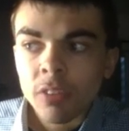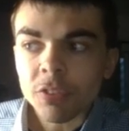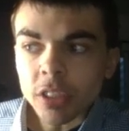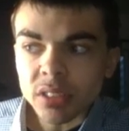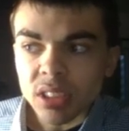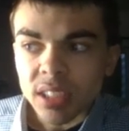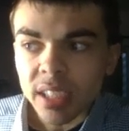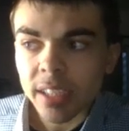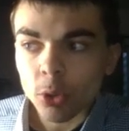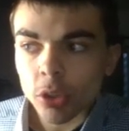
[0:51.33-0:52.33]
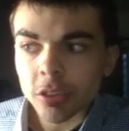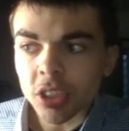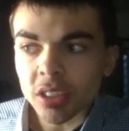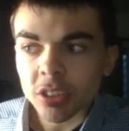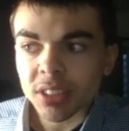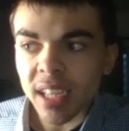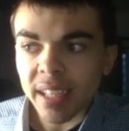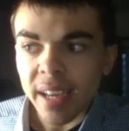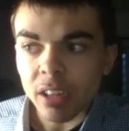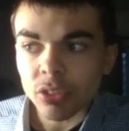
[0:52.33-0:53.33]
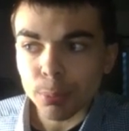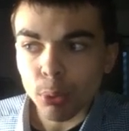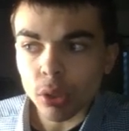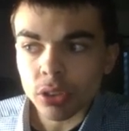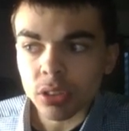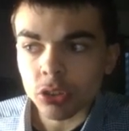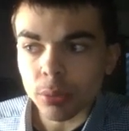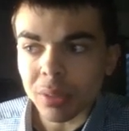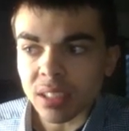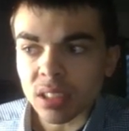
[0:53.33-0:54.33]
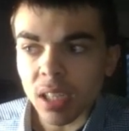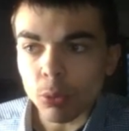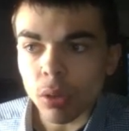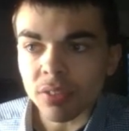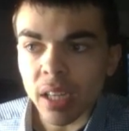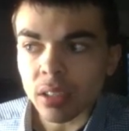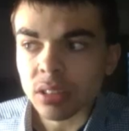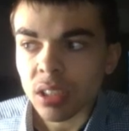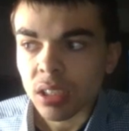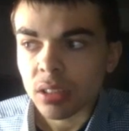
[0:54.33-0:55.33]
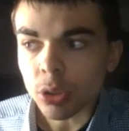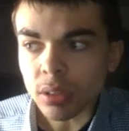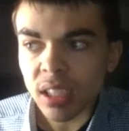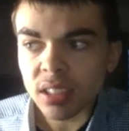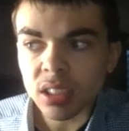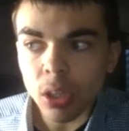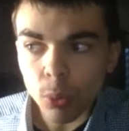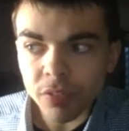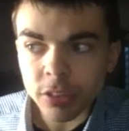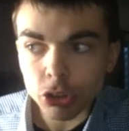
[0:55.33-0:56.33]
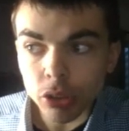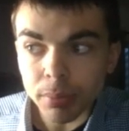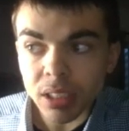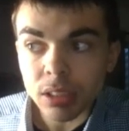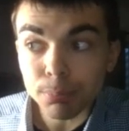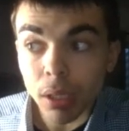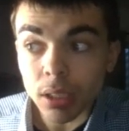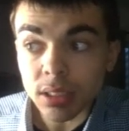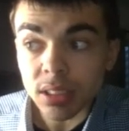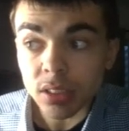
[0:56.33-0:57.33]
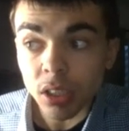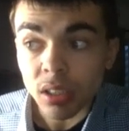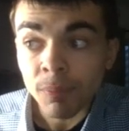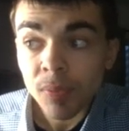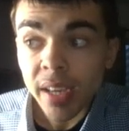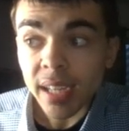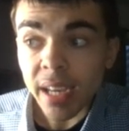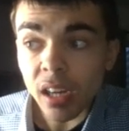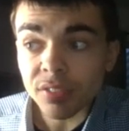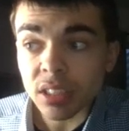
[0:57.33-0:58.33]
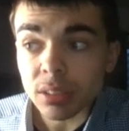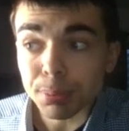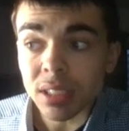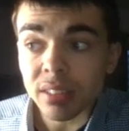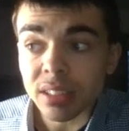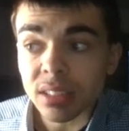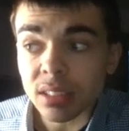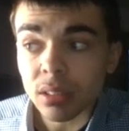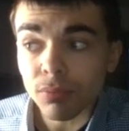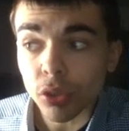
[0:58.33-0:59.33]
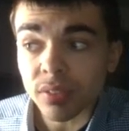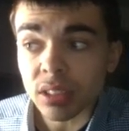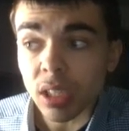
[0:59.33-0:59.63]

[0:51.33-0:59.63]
Firstly, in order to understand how to report discrimination at Waffle House, you'll need to know what the discrimination policies are and how the disciplinary system for this